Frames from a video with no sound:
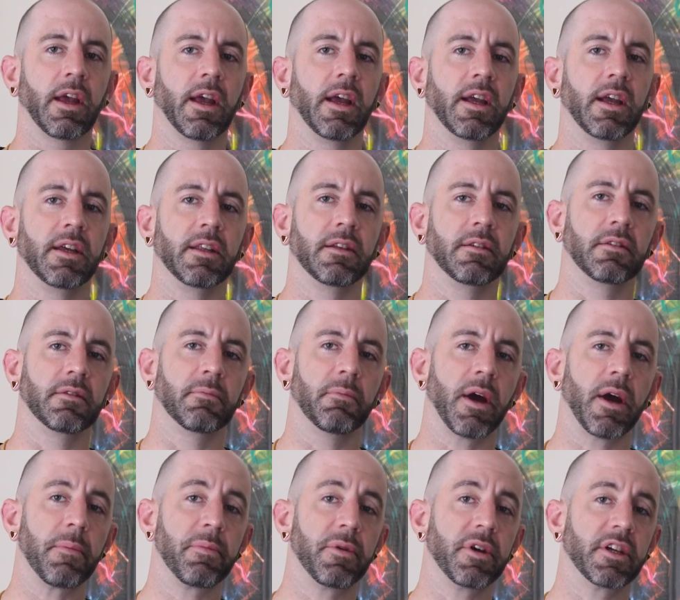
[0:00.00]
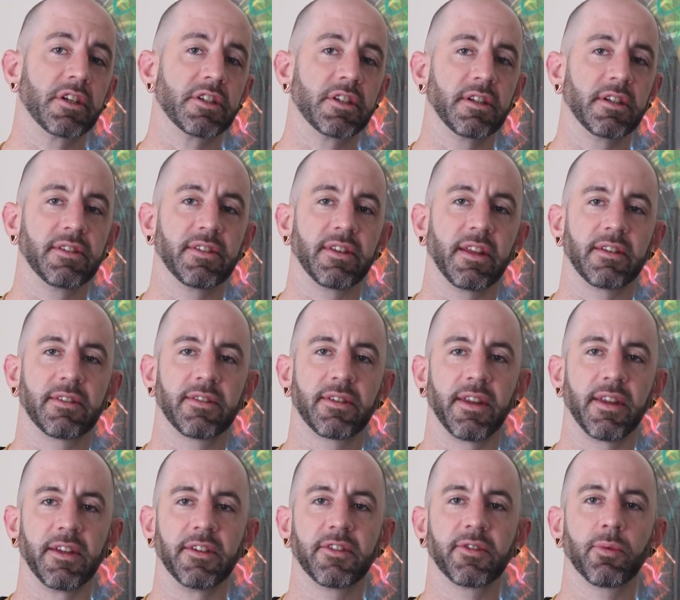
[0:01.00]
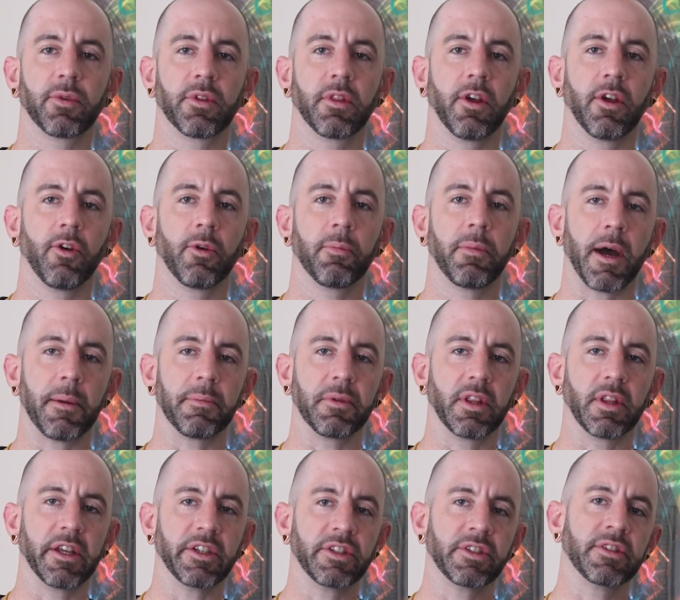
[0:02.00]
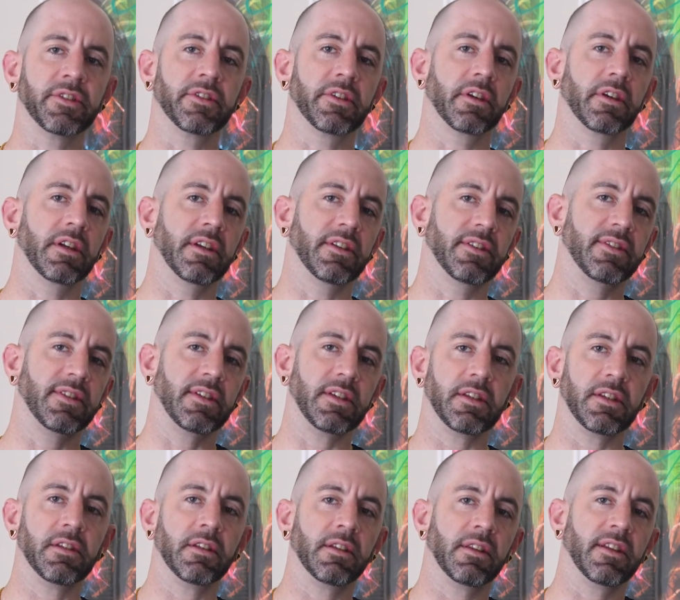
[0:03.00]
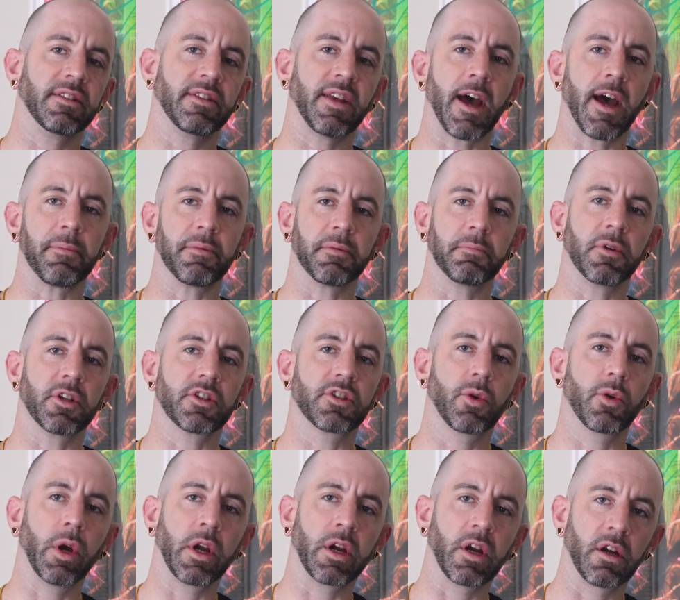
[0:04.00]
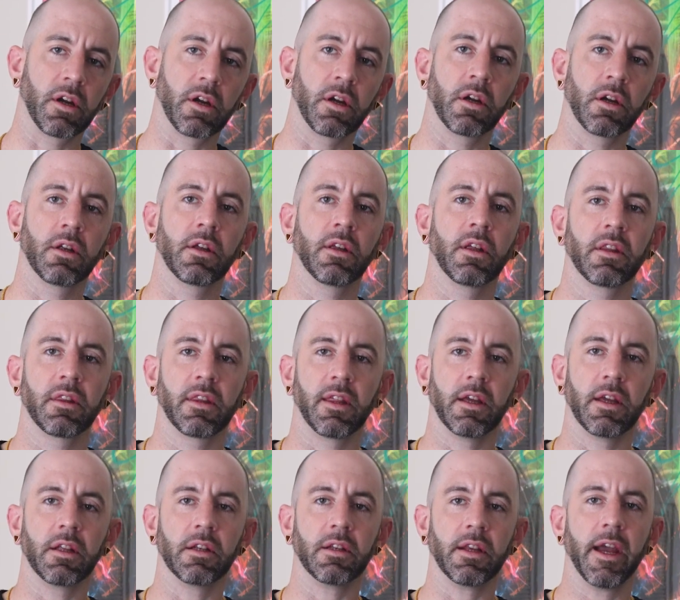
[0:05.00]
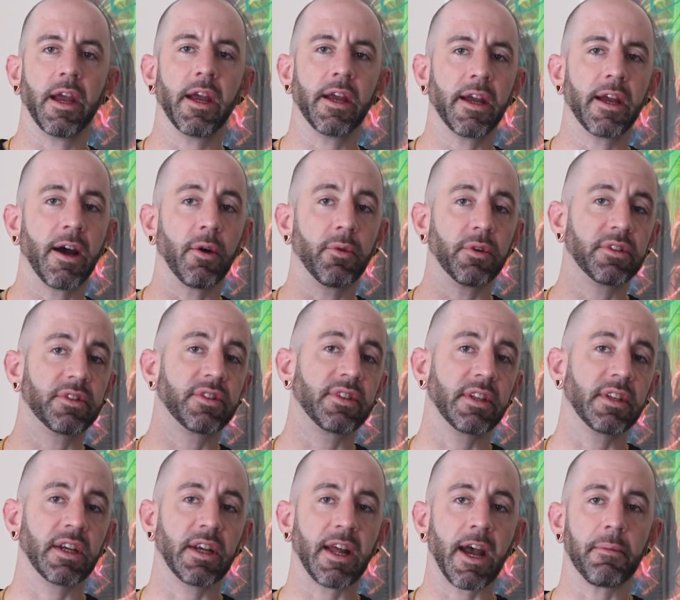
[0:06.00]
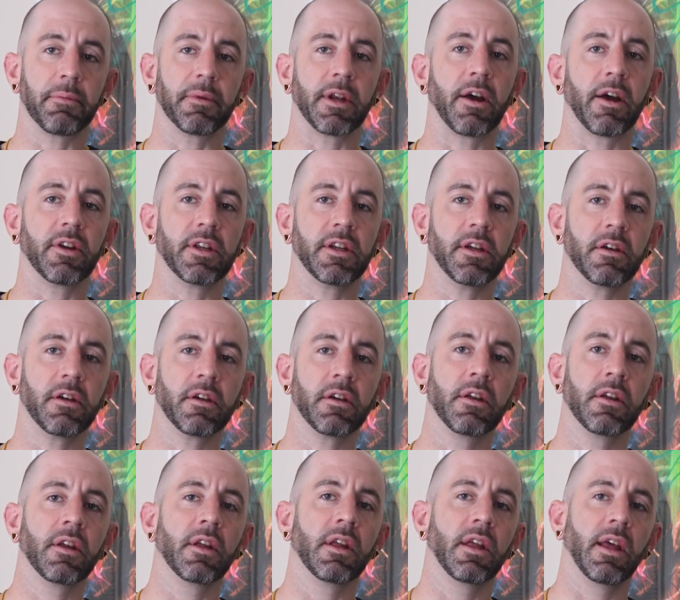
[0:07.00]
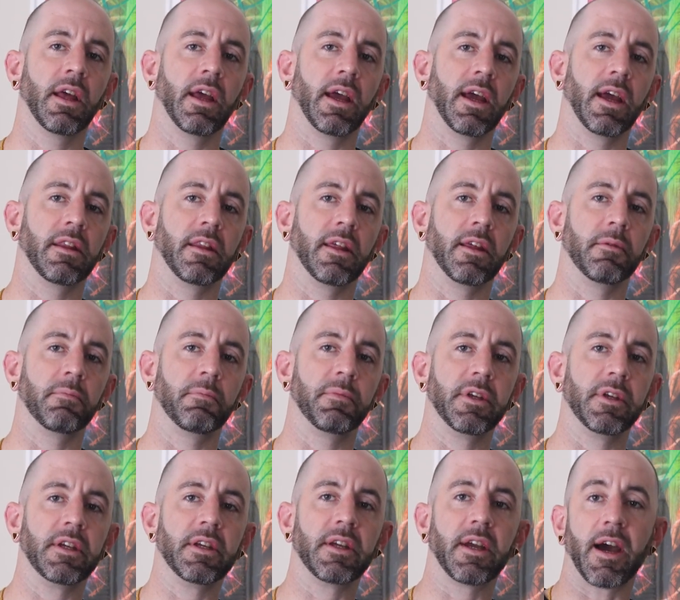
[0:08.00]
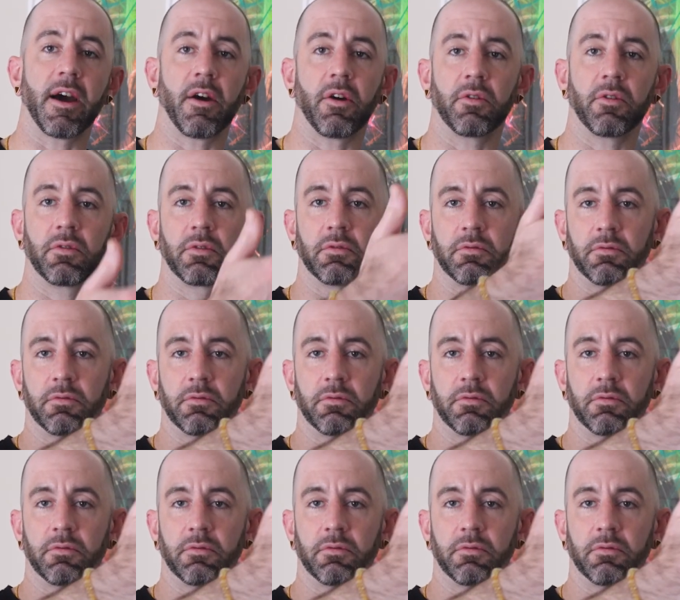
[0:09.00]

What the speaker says: And my prediction is that states with lower populations are going to see this happen much quicker than A, how we've seen it happen out here, and then B, how